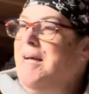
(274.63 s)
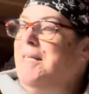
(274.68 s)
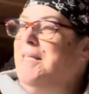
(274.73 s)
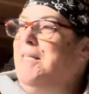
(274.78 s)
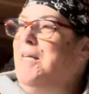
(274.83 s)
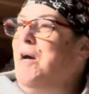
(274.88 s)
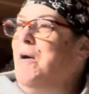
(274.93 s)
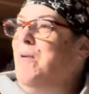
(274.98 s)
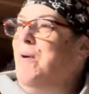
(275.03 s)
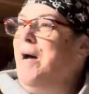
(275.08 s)

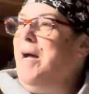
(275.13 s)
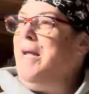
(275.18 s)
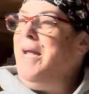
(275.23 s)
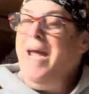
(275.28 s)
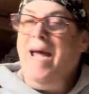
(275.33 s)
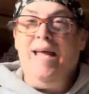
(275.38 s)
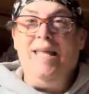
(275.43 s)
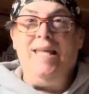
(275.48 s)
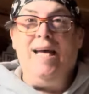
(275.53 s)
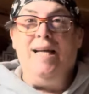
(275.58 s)
So, uh,
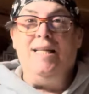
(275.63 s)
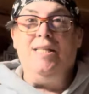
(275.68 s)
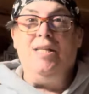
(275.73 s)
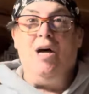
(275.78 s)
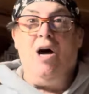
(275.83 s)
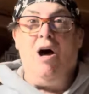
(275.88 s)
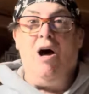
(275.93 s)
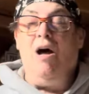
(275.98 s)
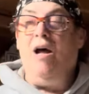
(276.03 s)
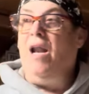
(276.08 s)
yeah, that's
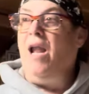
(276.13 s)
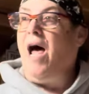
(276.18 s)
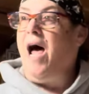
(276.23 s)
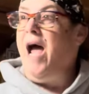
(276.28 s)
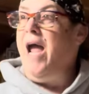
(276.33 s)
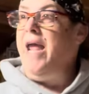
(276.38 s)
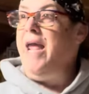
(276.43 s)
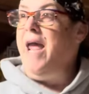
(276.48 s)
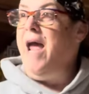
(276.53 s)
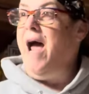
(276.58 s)
all
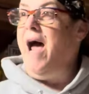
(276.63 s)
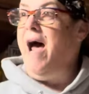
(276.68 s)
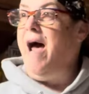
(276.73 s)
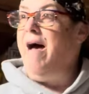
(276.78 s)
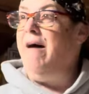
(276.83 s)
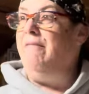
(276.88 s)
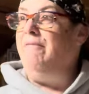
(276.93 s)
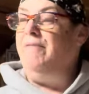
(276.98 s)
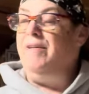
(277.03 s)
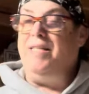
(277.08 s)
I
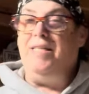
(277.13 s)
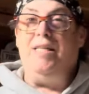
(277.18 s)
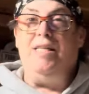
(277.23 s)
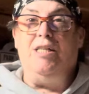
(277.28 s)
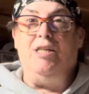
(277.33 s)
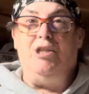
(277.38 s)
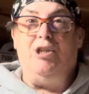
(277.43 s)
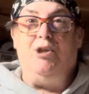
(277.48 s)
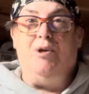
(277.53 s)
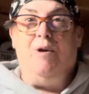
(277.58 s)
have. This
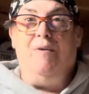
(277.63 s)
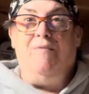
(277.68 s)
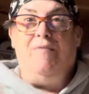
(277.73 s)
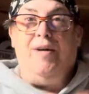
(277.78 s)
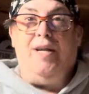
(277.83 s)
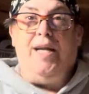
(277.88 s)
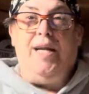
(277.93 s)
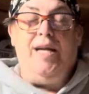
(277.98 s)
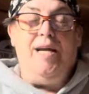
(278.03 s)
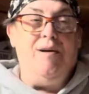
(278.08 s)
is a short
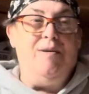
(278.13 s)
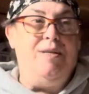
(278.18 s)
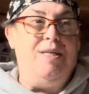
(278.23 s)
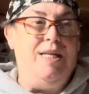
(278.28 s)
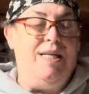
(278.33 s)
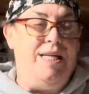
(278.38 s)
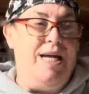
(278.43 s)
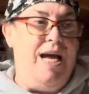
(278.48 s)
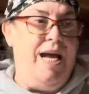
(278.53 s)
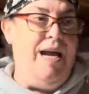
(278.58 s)
video
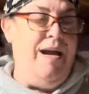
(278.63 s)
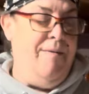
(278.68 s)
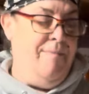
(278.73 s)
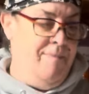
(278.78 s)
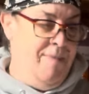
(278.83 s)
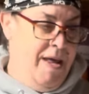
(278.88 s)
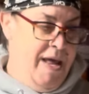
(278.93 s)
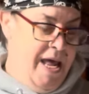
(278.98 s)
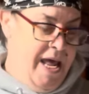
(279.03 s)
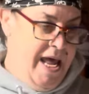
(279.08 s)
today.
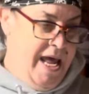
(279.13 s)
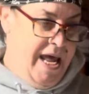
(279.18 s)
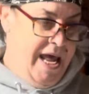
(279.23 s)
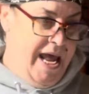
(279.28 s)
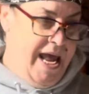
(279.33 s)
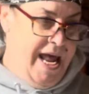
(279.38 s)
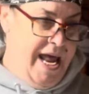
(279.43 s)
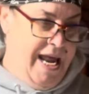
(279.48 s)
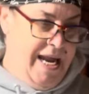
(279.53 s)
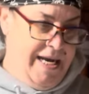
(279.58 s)

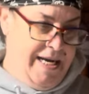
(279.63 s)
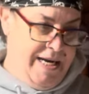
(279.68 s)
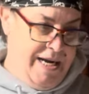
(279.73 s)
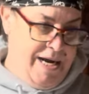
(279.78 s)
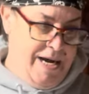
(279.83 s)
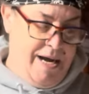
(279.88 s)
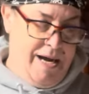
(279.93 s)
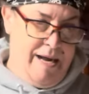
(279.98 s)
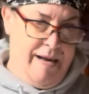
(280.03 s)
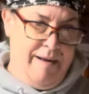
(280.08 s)
And
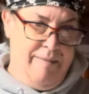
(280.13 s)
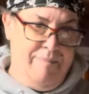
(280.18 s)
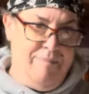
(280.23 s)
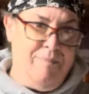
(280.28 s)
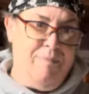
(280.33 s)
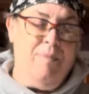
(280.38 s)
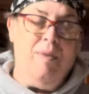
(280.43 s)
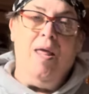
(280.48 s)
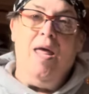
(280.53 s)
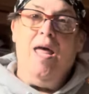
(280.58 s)

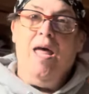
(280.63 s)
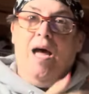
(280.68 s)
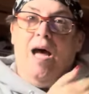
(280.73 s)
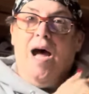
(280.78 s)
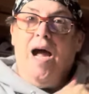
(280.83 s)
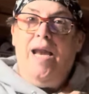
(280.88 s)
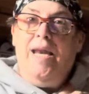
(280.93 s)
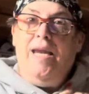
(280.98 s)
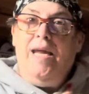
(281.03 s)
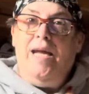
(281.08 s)
um
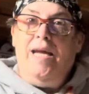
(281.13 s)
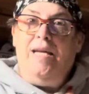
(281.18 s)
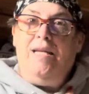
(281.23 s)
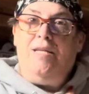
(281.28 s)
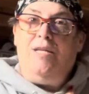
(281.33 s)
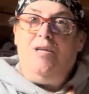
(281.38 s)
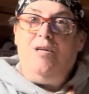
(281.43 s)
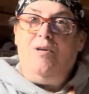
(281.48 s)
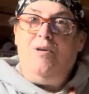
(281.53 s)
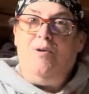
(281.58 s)
I need
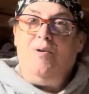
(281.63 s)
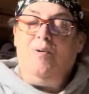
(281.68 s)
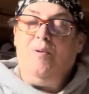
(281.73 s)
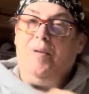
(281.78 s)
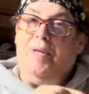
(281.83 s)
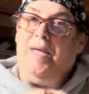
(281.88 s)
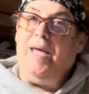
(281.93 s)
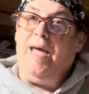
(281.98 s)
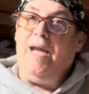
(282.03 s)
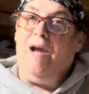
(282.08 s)
to
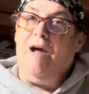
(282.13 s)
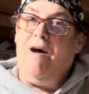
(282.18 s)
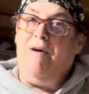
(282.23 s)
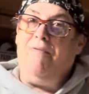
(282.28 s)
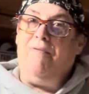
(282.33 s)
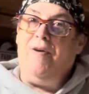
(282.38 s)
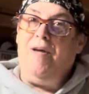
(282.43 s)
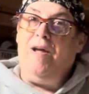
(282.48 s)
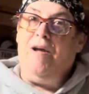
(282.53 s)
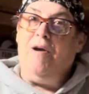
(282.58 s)
get
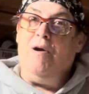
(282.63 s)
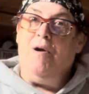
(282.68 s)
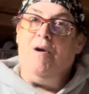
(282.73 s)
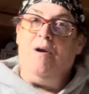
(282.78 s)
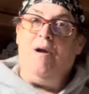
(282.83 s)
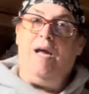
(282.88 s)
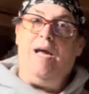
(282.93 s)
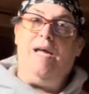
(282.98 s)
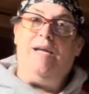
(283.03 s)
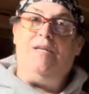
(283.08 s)
off
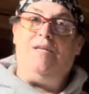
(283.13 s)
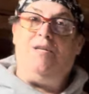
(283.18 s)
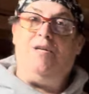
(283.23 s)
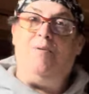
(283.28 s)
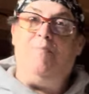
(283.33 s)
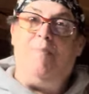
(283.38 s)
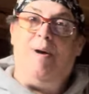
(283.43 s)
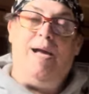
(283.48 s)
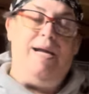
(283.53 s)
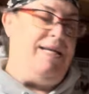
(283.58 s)
here and
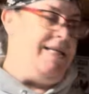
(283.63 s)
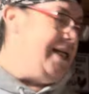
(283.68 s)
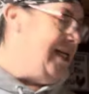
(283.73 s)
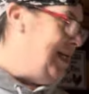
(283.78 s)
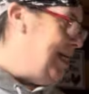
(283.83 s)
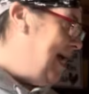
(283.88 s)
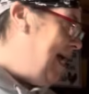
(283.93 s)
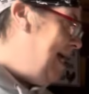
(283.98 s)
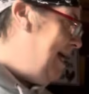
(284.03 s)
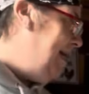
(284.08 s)
do my
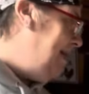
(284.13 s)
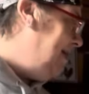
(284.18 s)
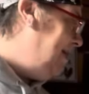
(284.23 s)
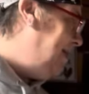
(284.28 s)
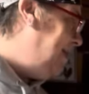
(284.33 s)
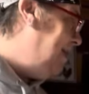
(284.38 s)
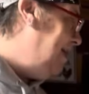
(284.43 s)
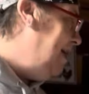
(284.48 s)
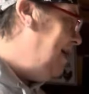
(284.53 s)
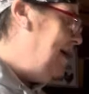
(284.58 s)

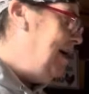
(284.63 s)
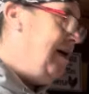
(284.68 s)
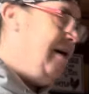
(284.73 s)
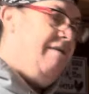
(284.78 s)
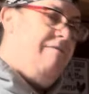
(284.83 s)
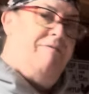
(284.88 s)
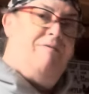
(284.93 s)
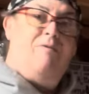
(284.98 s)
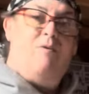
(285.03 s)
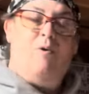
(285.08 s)
today's
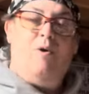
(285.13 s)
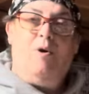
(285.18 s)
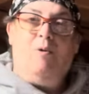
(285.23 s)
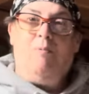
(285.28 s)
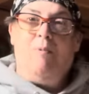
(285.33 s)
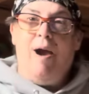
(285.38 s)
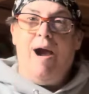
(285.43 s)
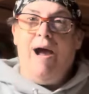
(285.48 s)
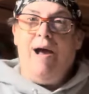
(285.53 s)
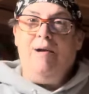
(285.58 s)
four
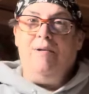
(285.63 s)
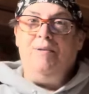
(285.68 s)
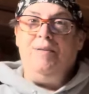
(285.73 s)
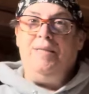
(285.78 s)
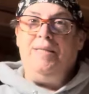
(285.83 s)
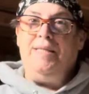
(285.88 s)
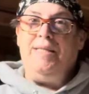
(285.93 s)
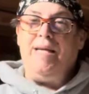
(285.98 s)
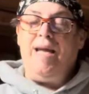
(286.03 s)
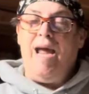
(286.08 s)

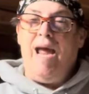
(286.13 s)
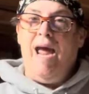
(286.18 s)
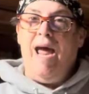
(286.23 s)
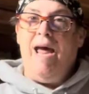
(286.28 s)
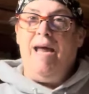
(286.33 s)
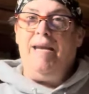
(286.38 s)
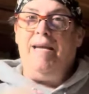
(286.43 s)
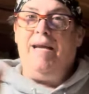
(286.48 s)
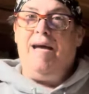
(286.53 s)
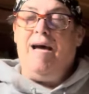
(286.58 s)
rounds
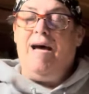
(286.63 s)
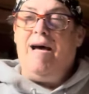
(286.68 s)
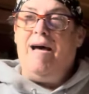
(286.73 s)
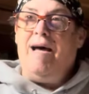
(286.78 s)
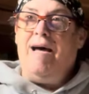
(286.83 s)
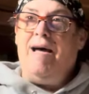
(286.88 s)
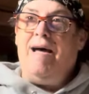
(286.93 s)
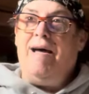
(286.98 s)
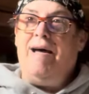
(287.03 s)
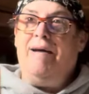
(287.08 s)
and
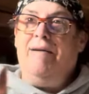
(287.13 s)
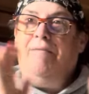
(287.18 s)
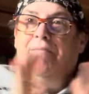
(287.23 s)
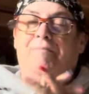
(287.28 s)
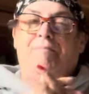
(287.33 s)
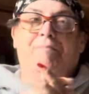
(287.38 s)
uh